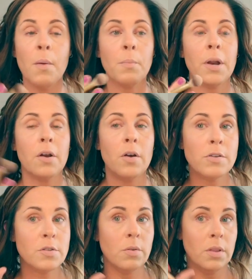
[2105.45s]
but it
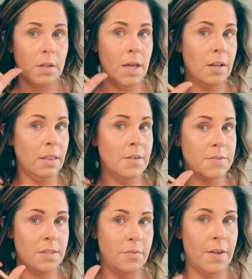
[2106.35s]
also kind of
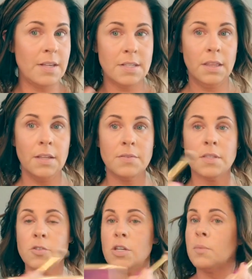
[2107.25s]
lifts the face and lifts
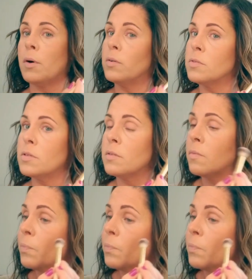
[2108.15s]
the cheekbones.